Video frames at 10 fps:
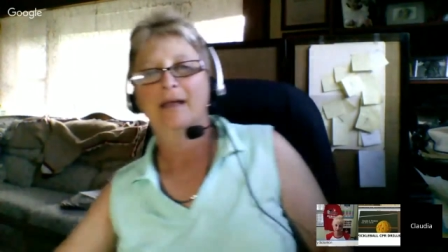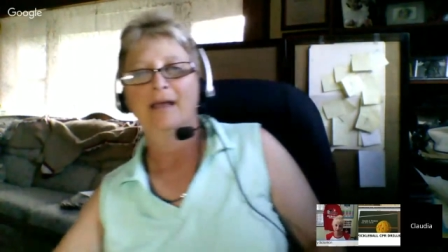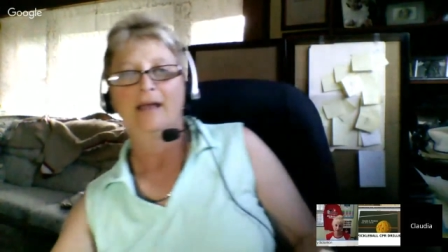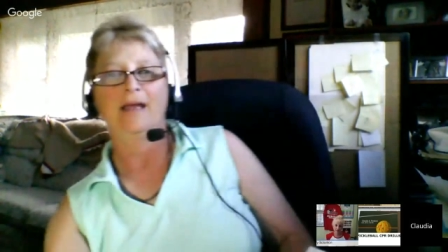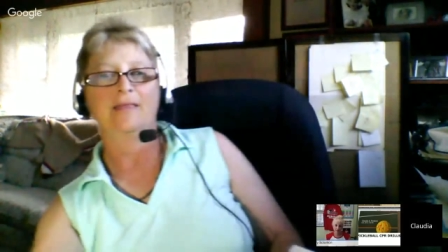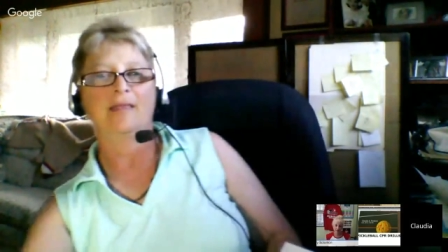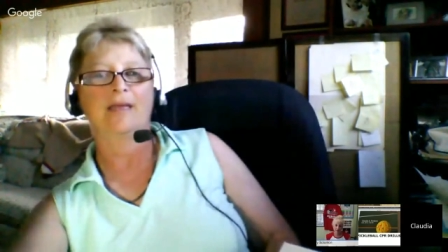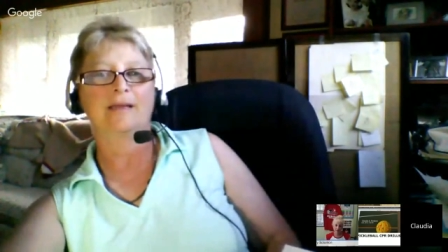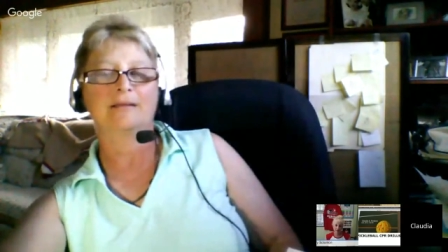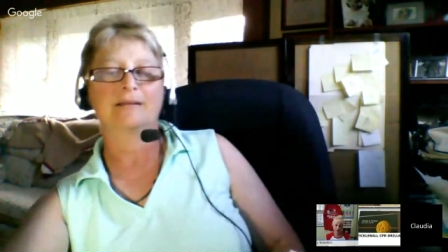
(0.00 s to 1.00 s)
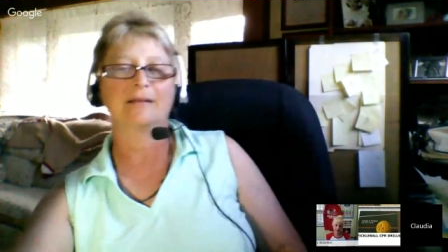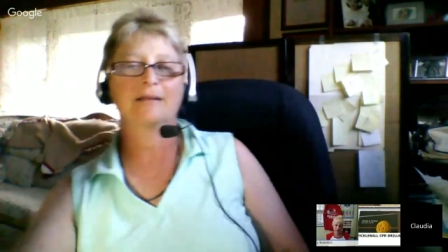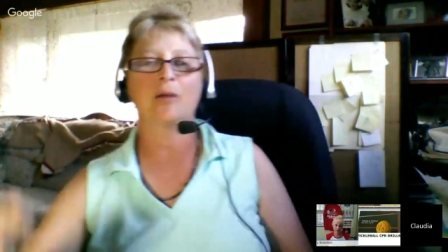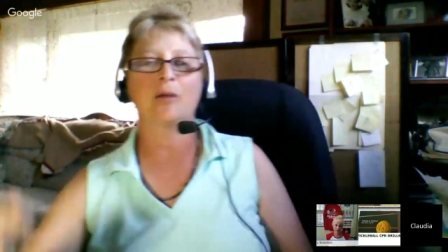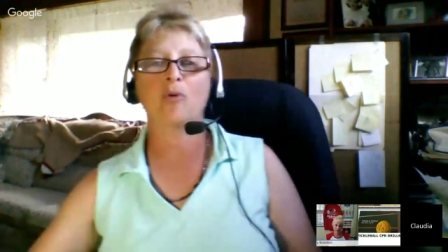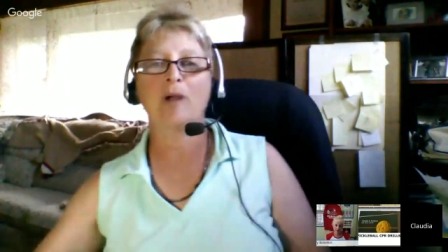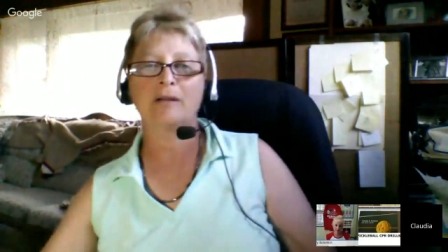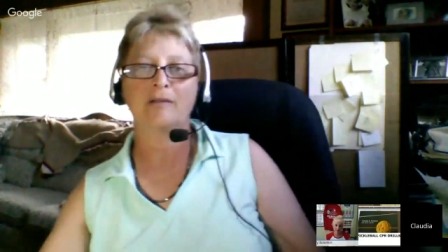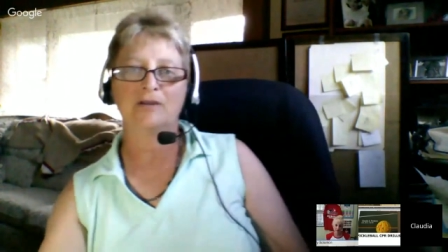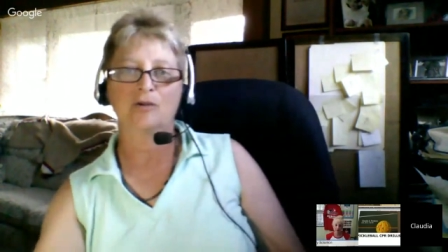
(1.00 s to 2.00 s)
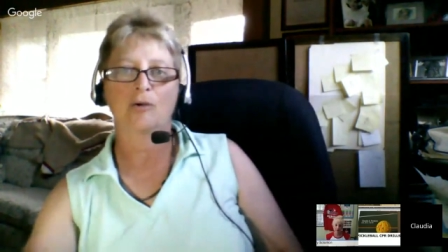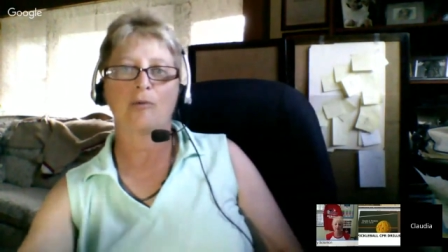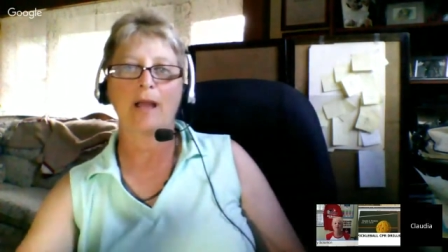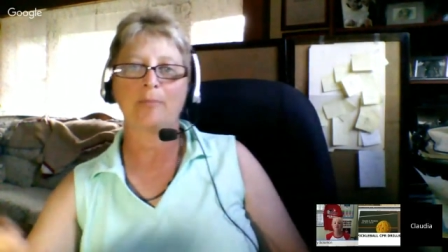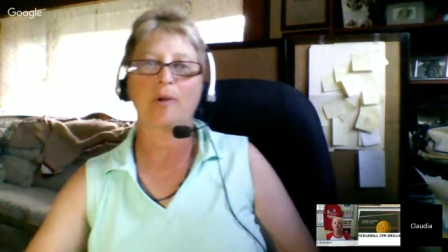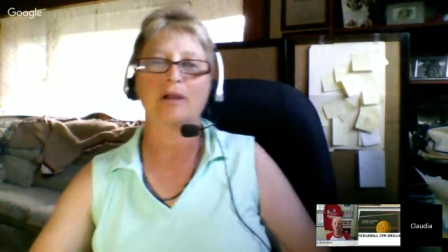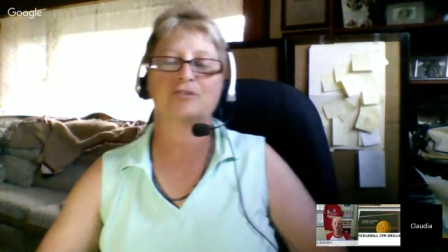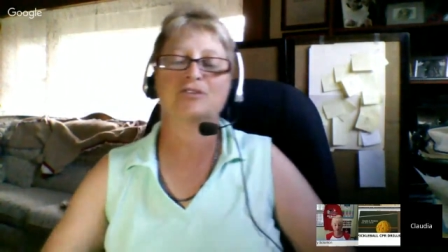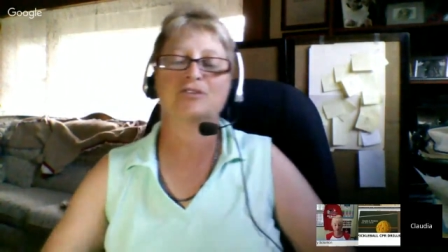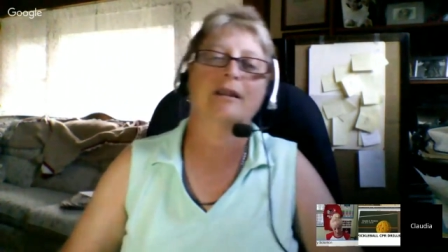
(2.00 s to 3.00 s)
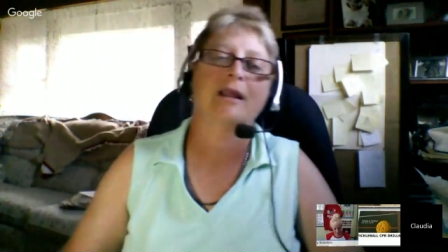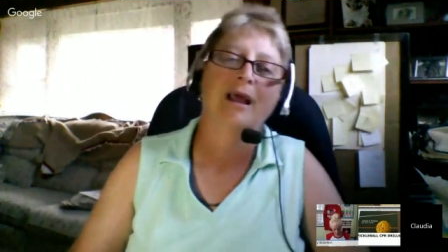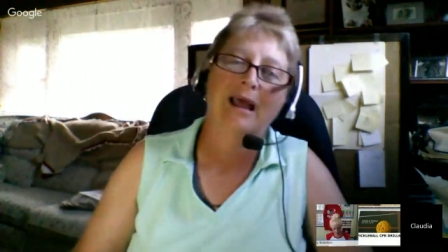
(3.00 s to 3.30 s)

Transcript: and they come around and they do a wraparound shot.